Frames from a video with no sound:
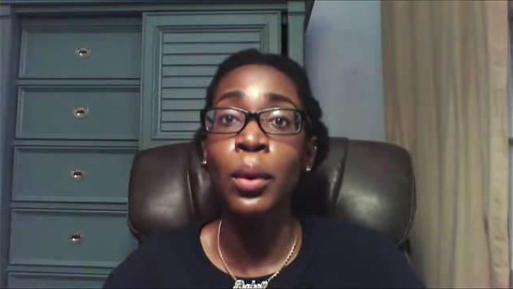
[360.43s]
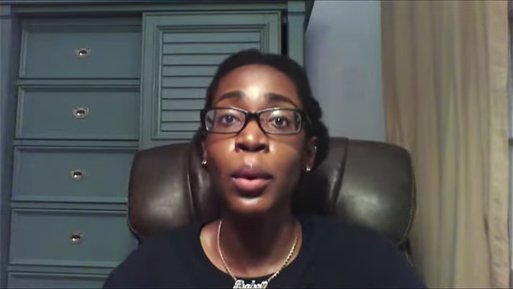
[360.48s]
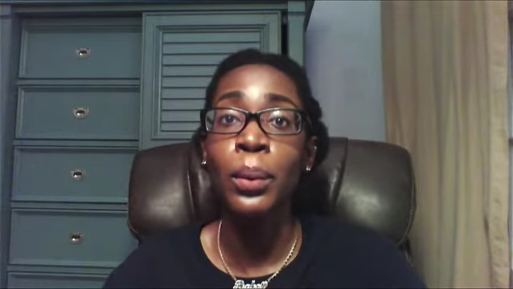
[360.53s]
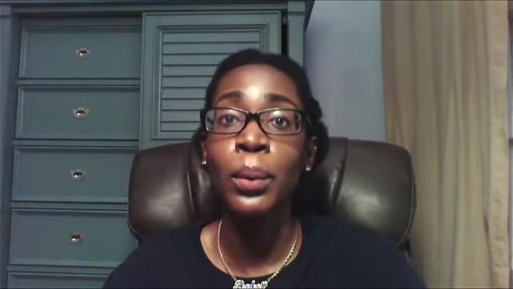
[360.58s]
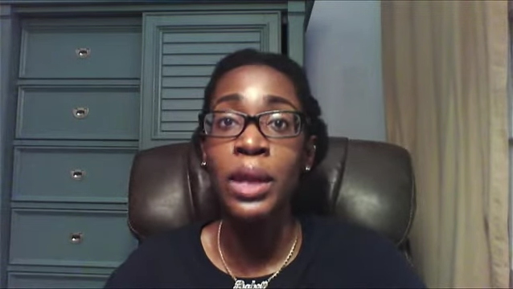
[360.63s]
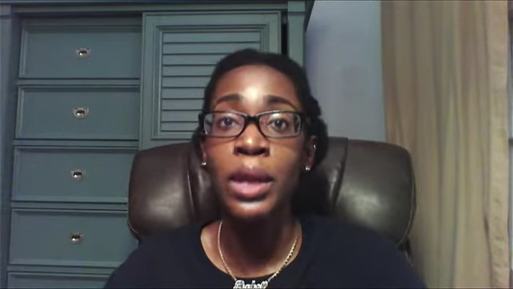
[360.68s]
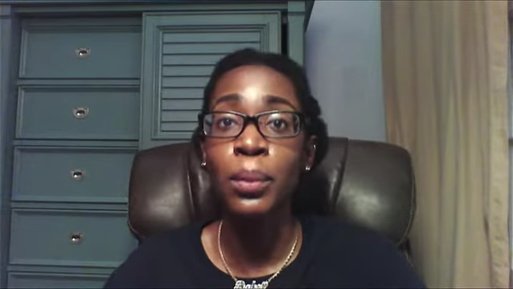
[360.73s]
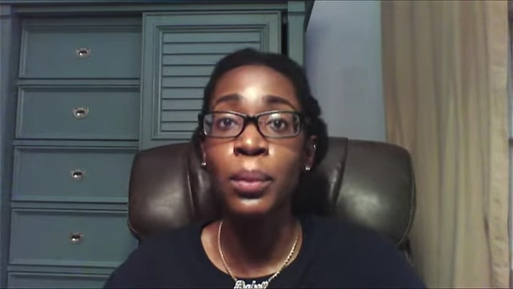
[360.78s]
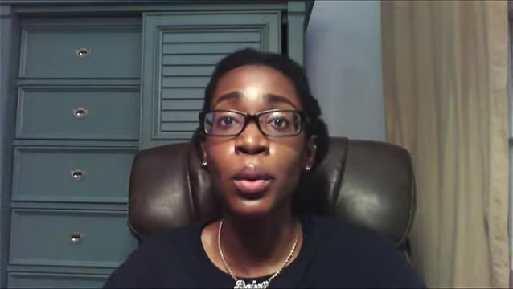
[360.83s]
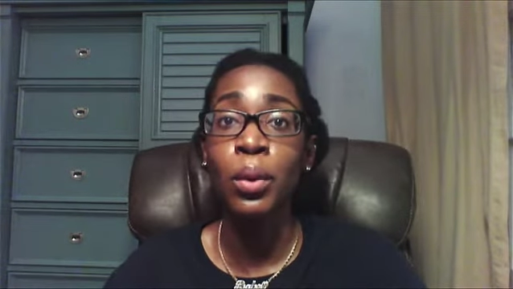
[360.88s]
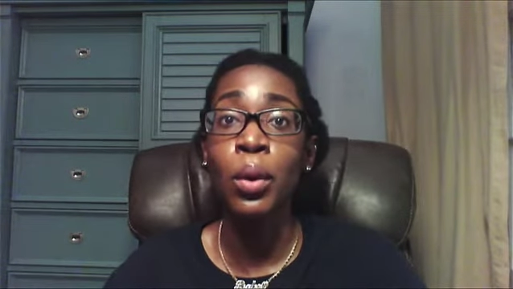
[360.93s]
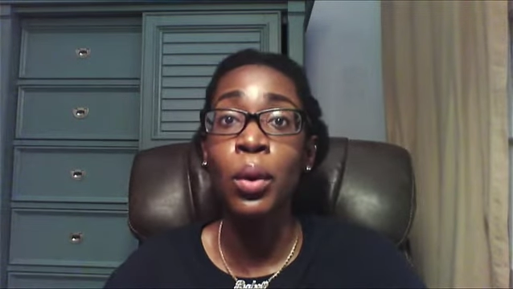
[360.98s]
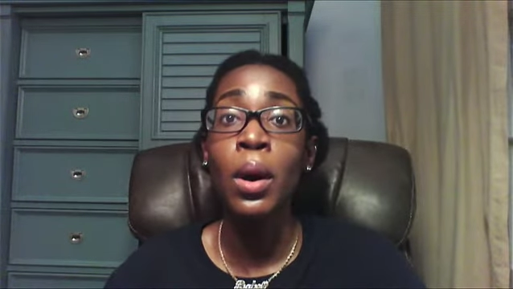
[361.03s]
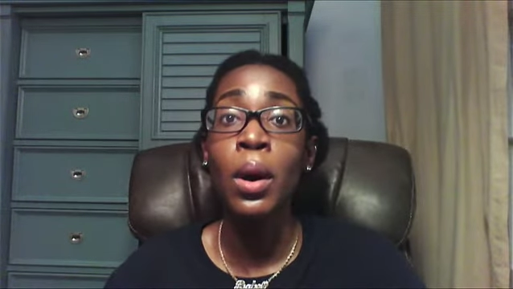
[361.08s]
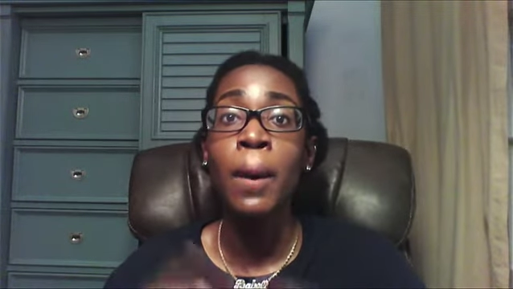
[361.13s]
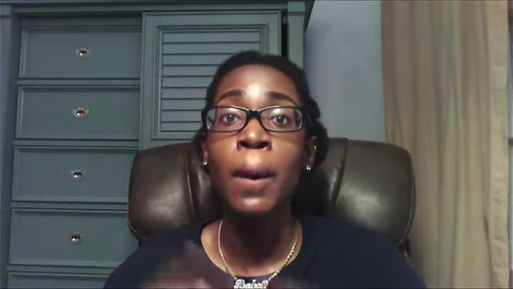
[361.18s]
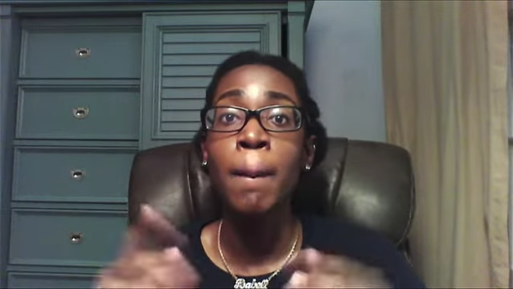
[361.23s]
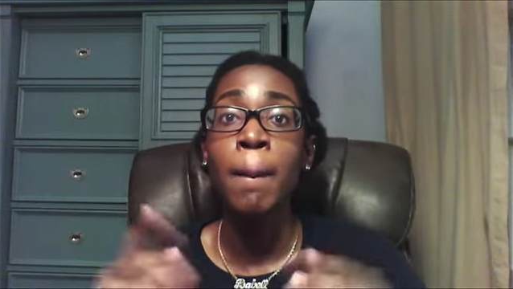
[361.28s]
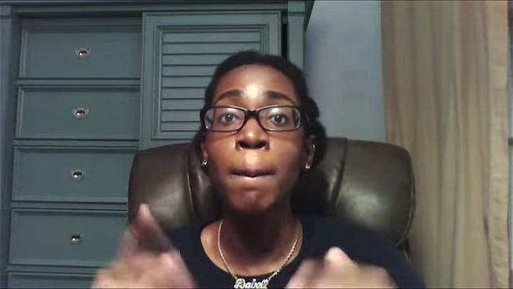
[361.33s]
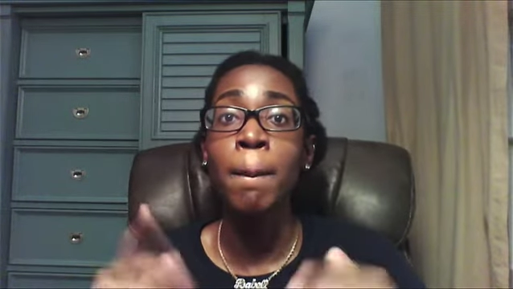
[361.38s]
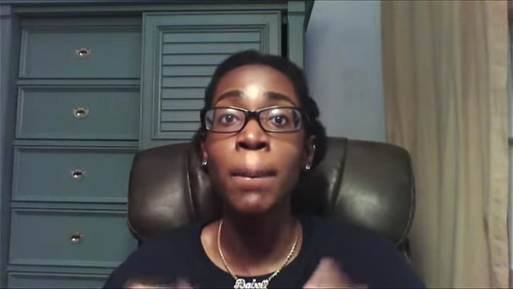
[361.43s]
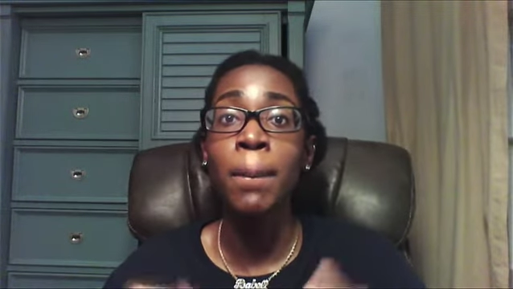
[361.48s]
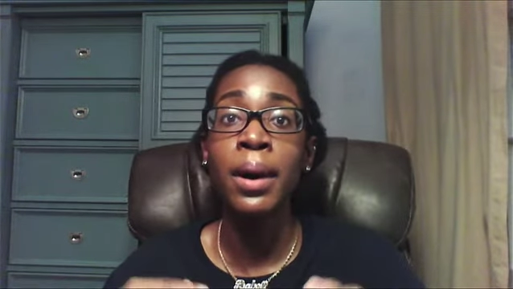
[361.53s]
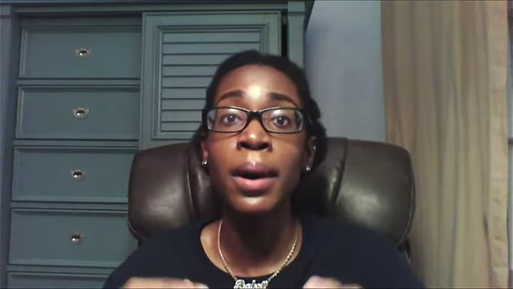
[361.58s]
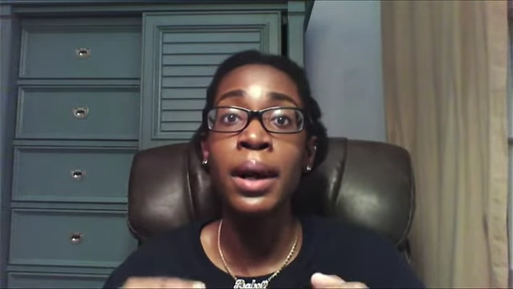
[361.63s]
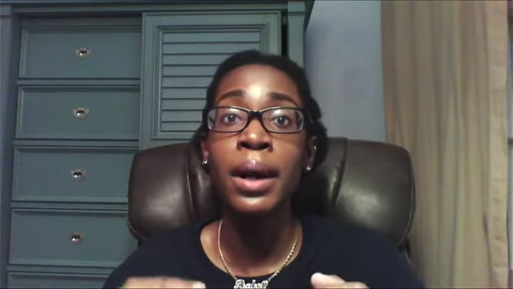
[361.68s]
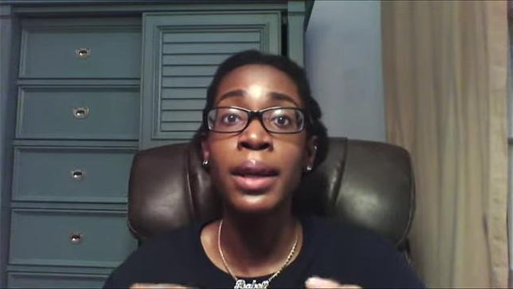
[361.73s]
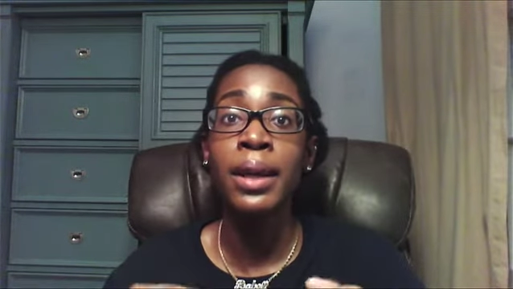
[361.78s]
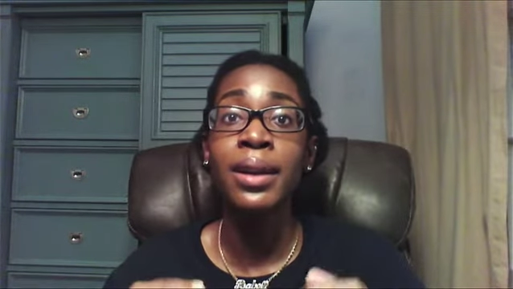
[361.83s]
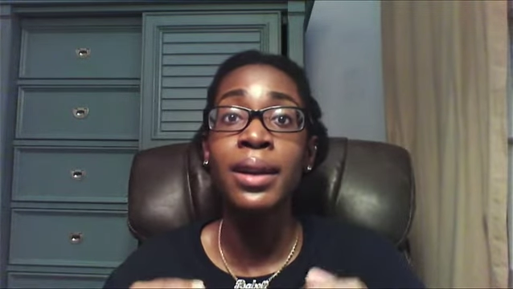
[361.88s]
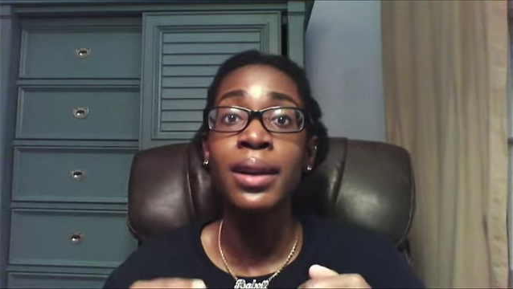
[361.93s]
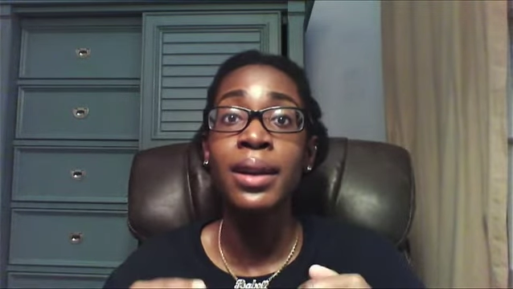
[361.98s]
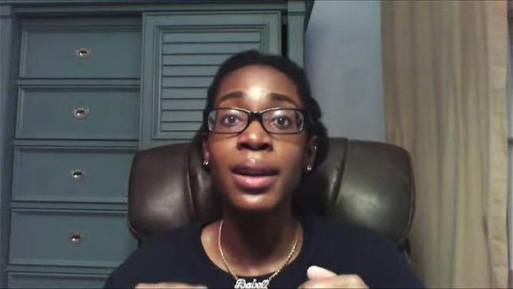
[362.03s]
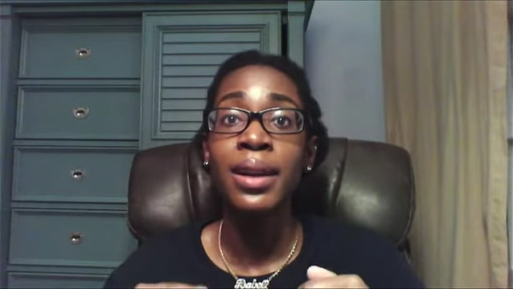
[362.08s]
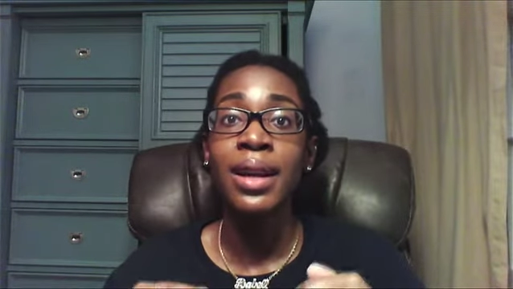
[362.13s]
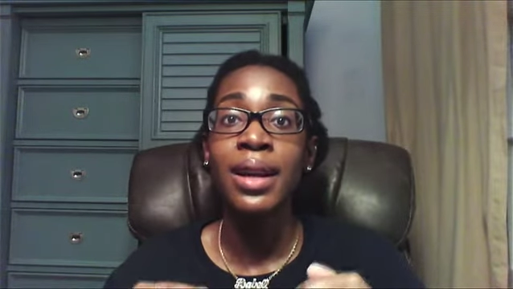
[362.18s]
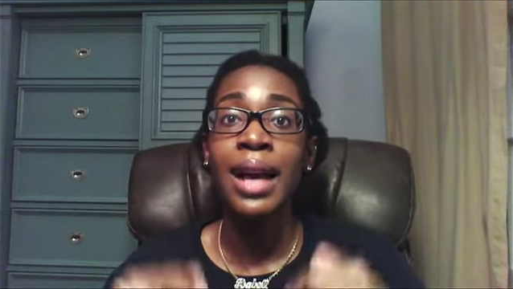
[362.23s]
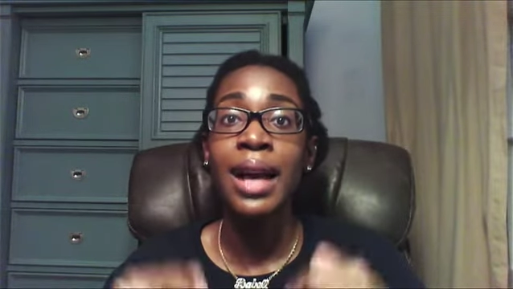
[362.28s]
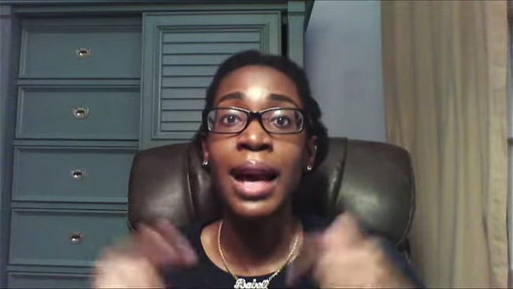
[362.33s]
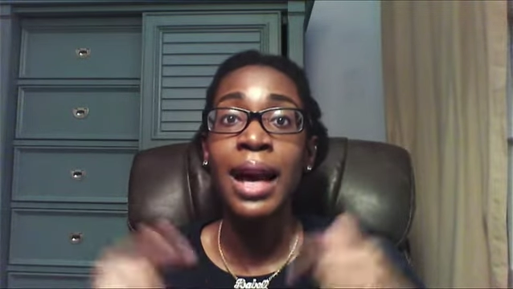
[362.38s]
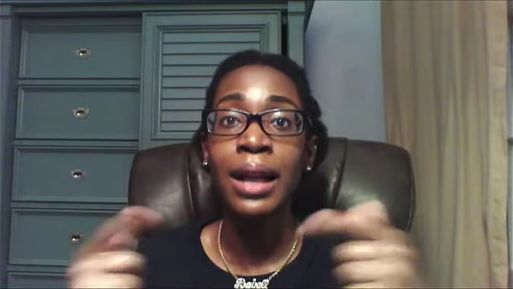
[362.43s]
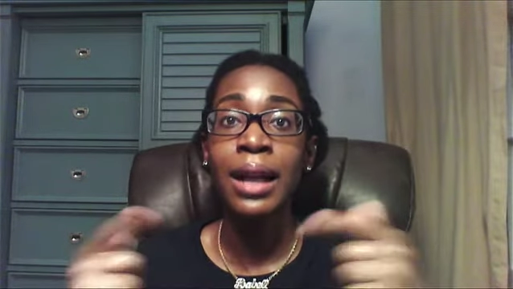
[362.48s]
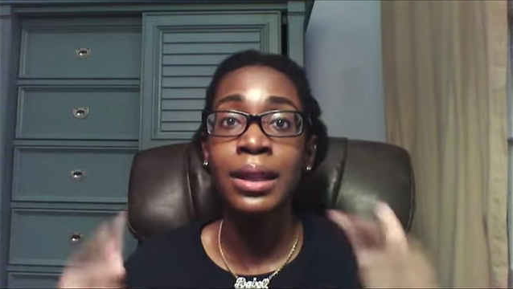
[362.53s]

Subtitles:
people, but at